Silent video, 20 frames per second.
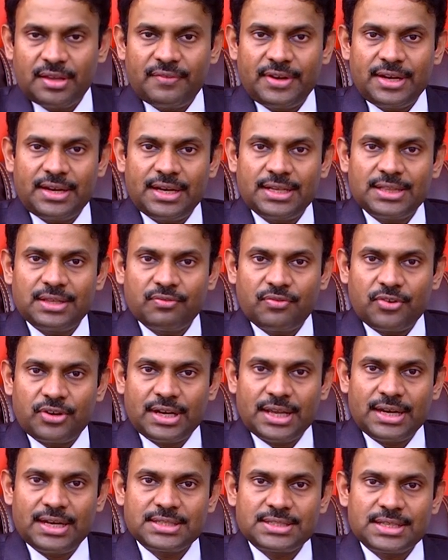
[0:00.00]
We treat them for
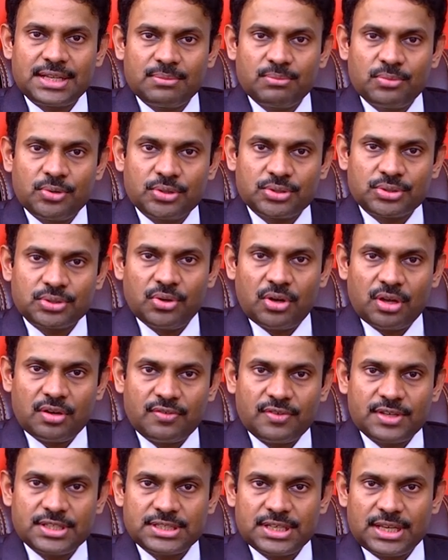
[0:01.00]
tennis elbows,
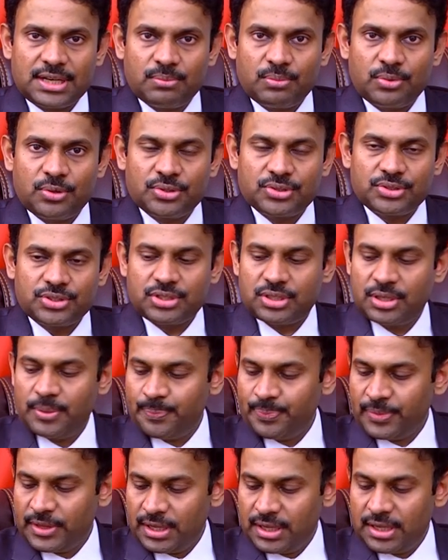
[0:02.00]
golfers elbows,
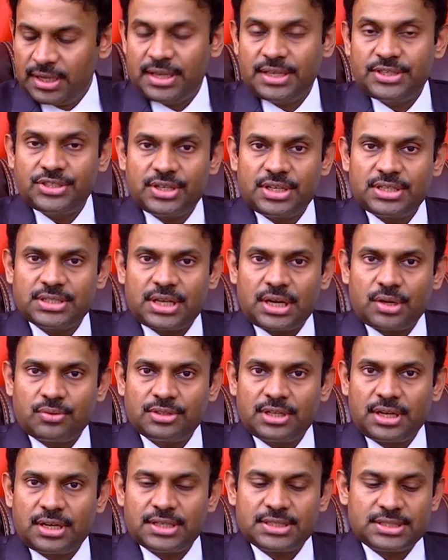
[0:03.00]
injuries
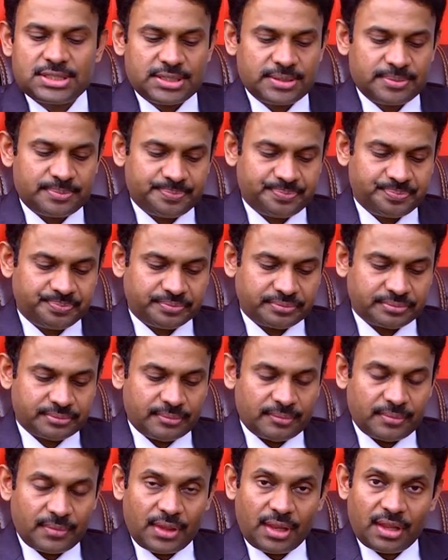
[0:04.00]
around the wrist.
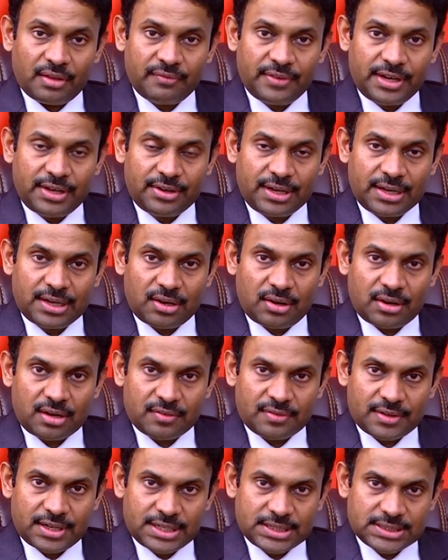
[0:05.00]
We treat a lot
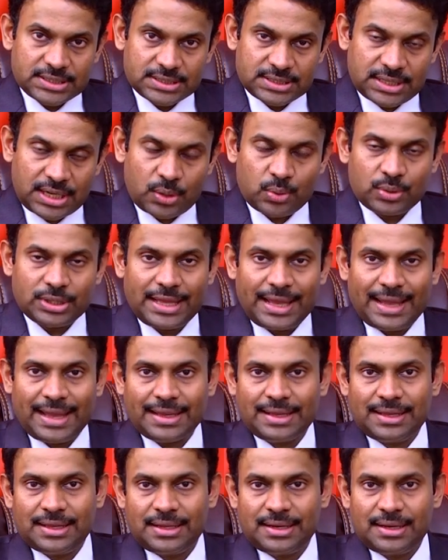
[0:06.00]
of conditions around the
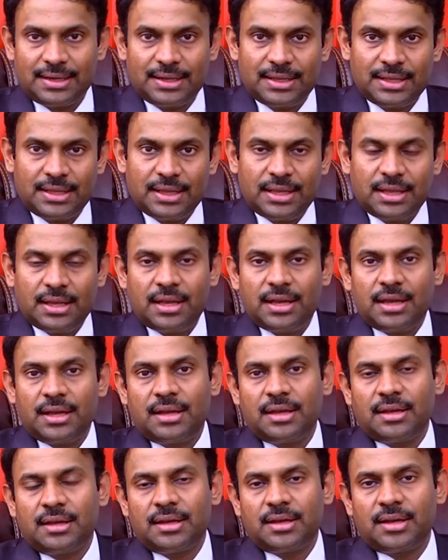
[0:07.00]
ankle,
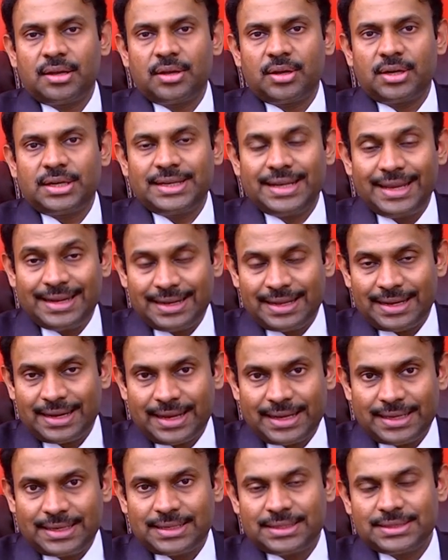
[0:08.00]
uh,
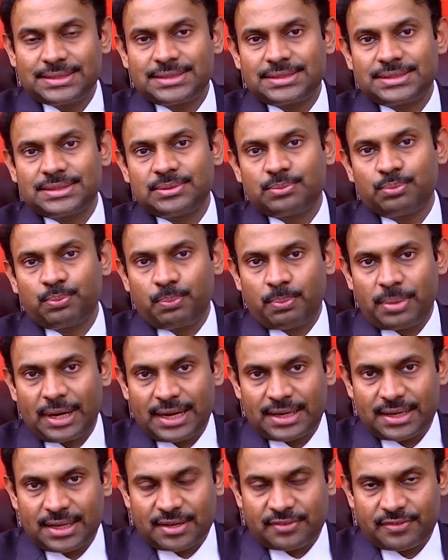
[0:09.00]
tendonitis,
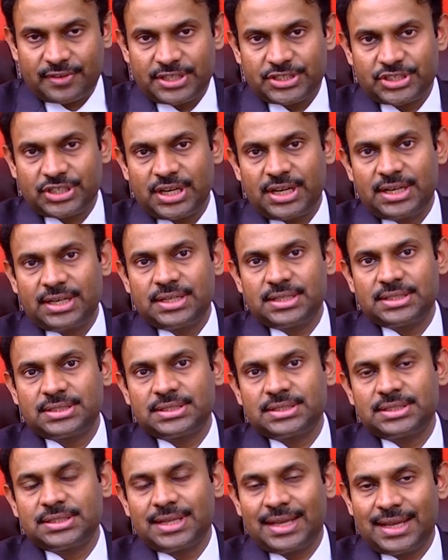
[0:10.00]
plantar
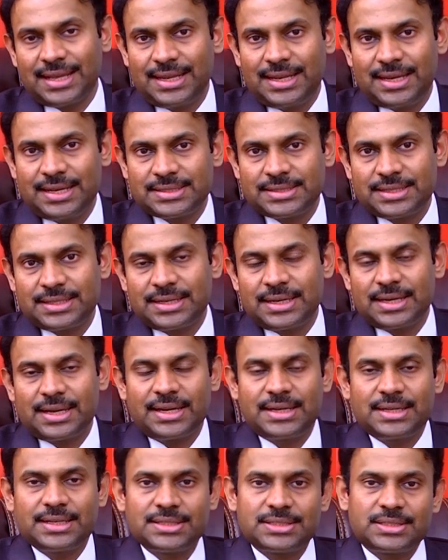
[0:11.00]
fasciitis, Achilles
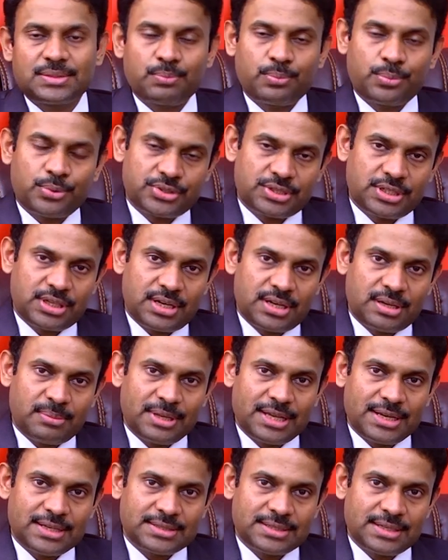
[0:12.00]
tendonitis, posterior
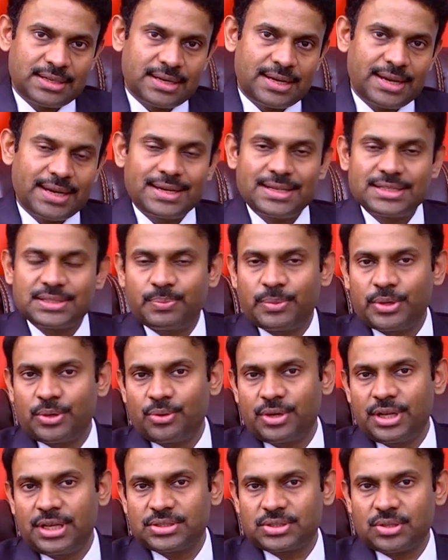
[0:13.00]
tibialis tendonitis,
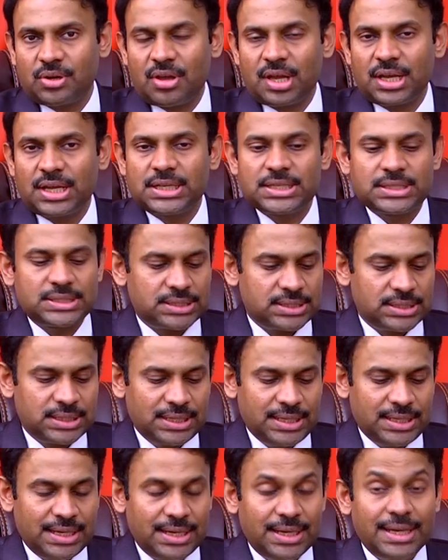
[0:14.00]
peroneus longus,
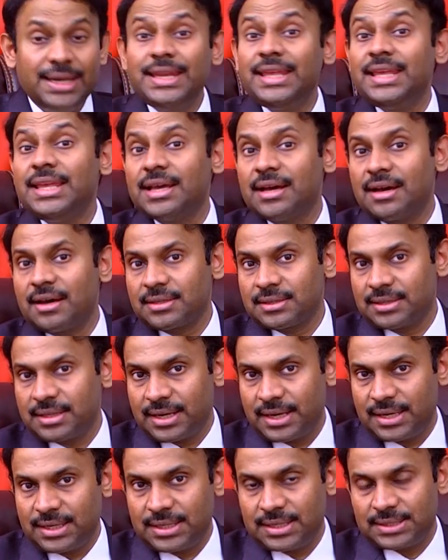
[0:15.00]
knee
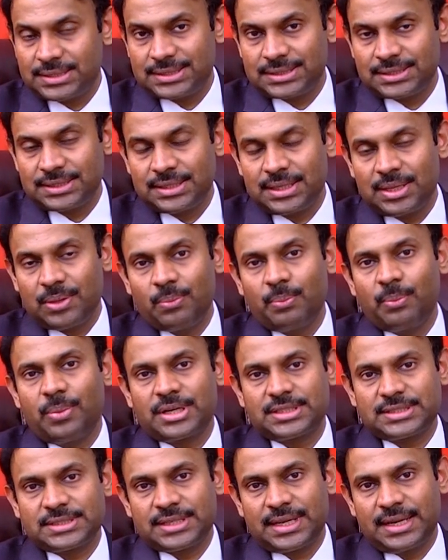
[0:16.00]
arthritis,
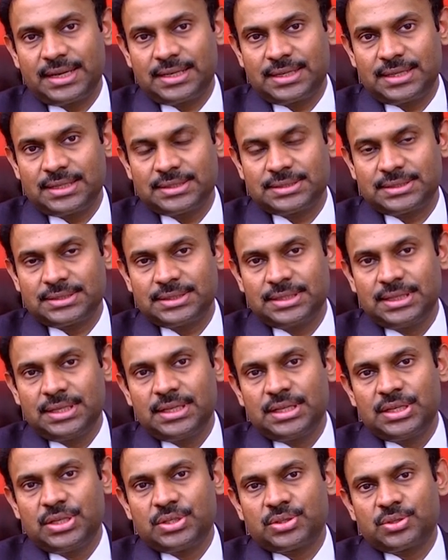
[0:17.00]
bursitis.
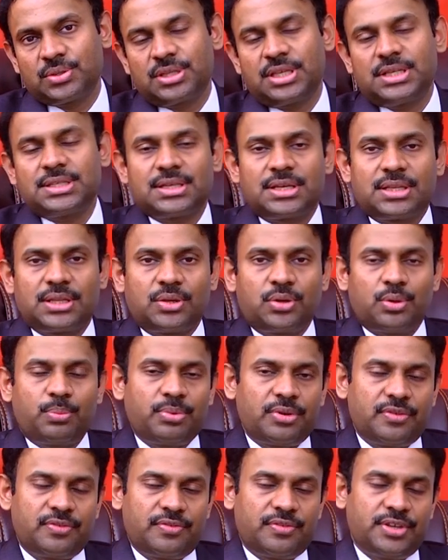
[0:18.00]
So these are the
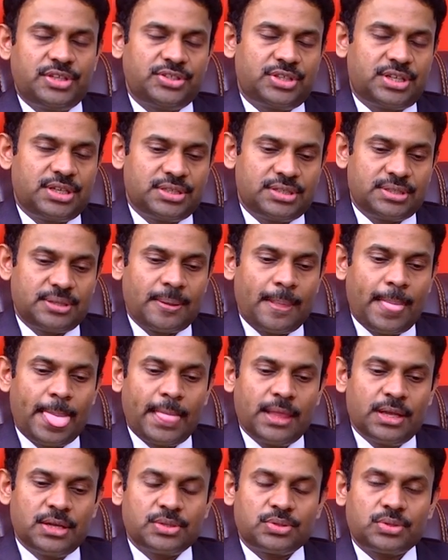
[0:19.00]
group of injuries.
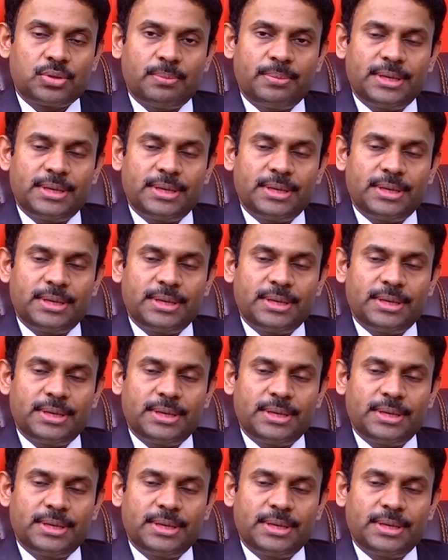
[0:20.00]
So